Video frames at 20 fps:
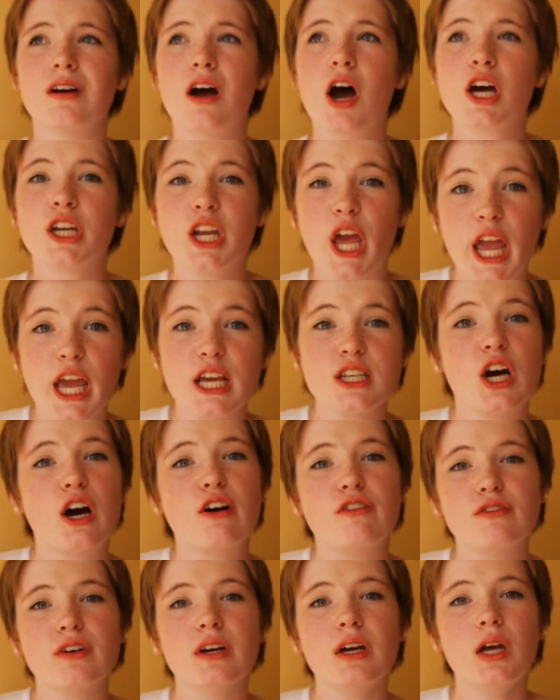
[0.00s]
unheard
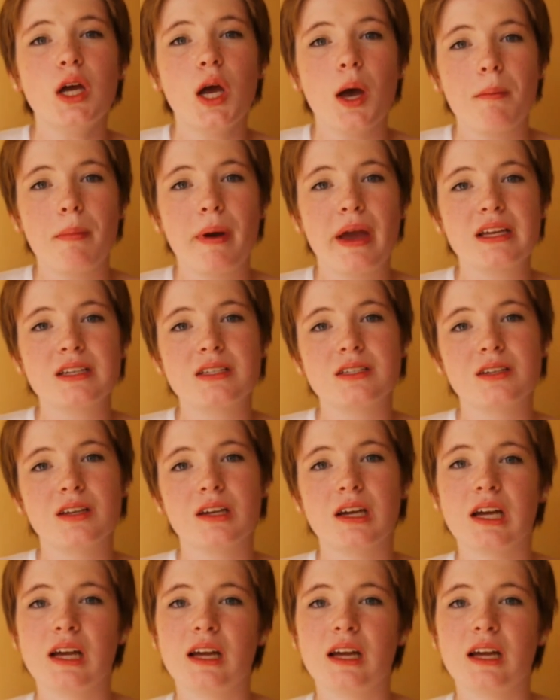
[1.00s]
of, but